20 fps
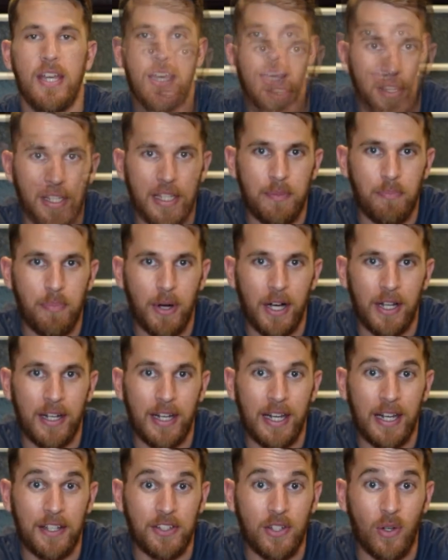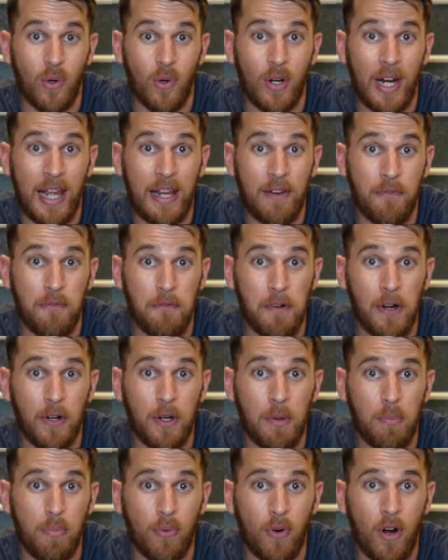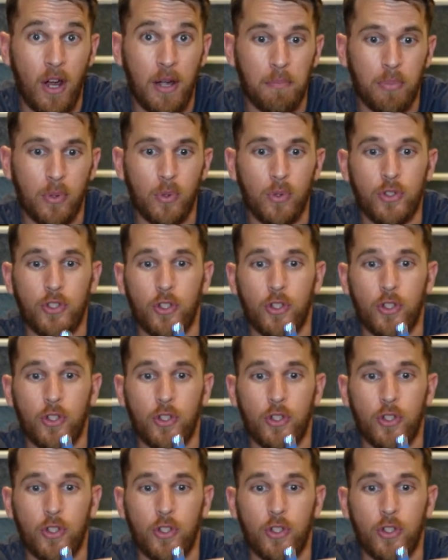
the button has gone a very bright blue.